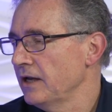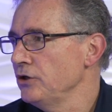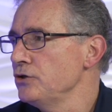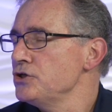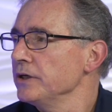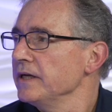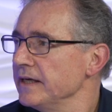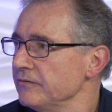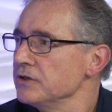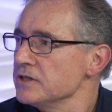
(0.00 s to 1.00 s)
And usually you're going to
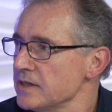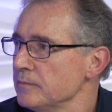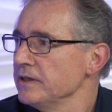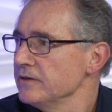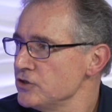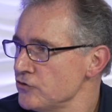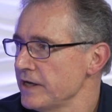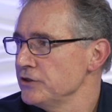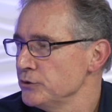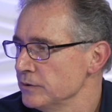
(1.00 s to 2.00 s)
give it to somebody that's trained to do